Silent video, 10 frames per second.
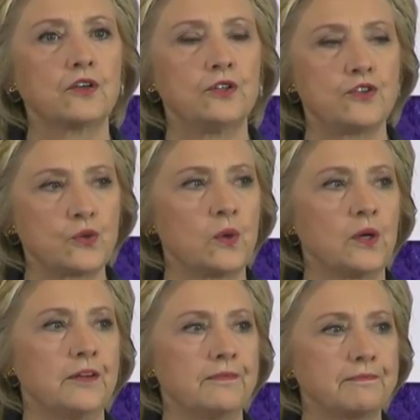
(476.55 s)
could
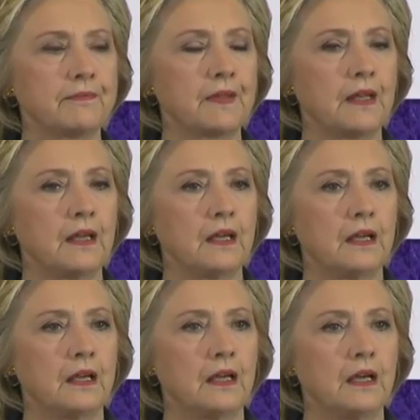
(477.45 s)
soar.
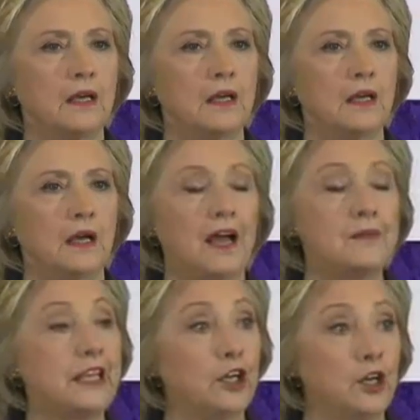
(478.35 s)

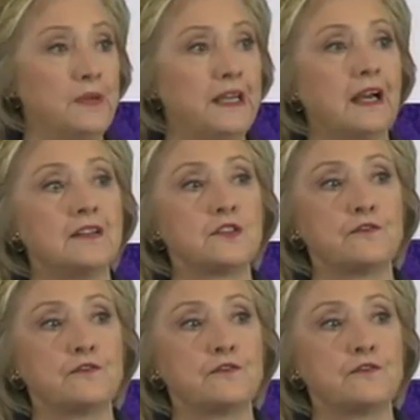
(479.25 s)
I'm here because